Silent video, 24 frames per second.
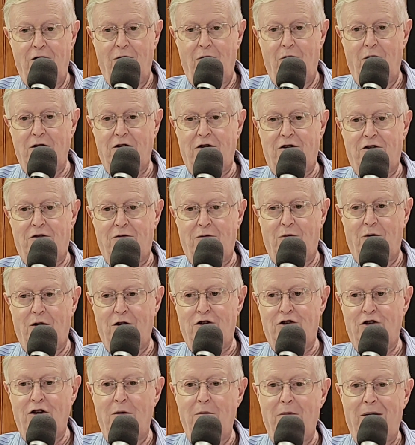
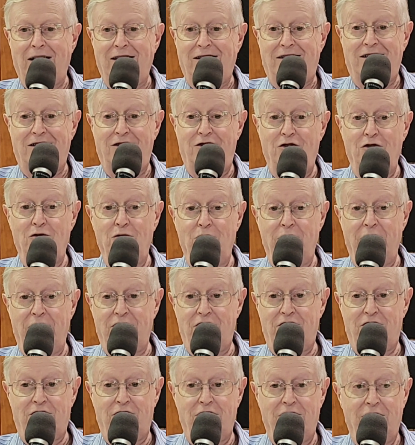What's on my to-do
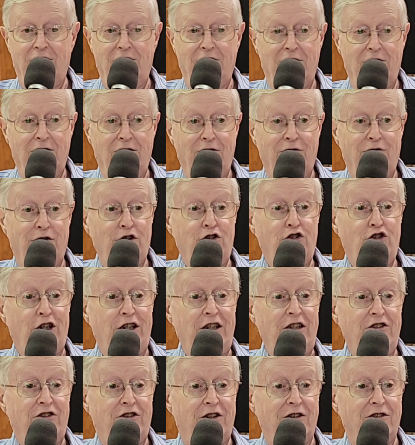list for
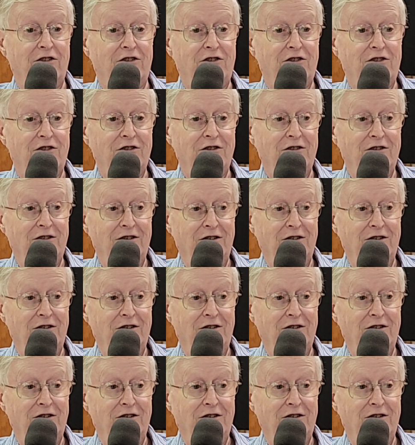Jesus?